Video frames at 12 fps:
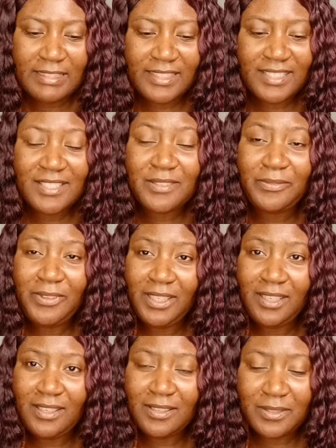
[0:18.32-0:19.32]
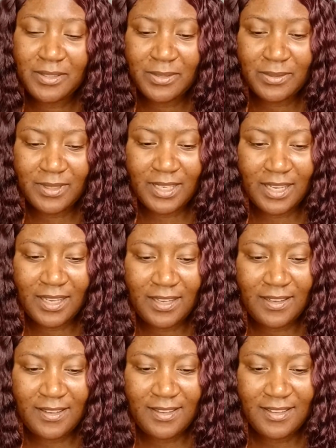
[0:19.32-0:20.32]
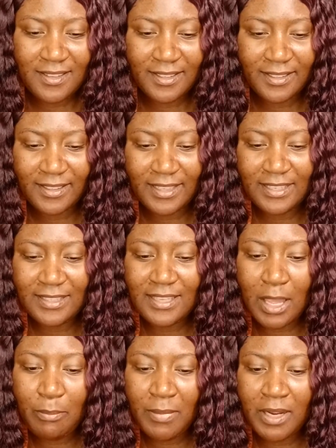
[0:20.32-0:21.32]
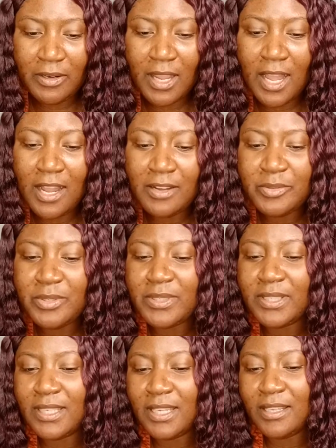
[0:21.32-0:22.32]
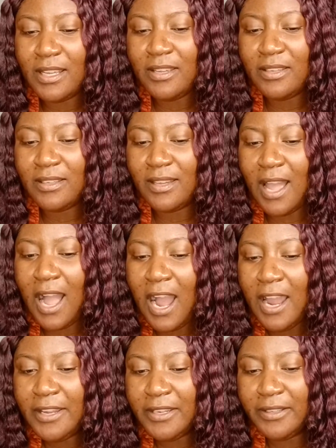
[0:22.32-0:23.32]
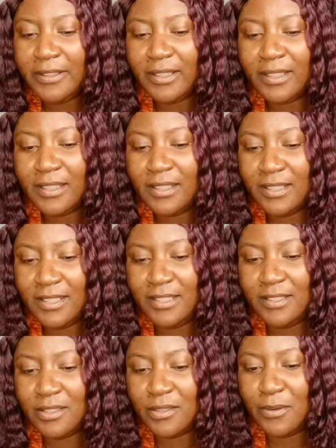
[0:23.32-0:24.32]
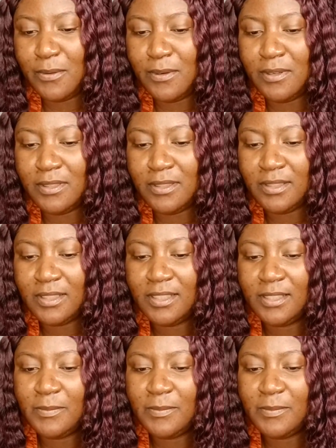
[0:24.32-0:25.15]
This video today is about how to get a higher credit score,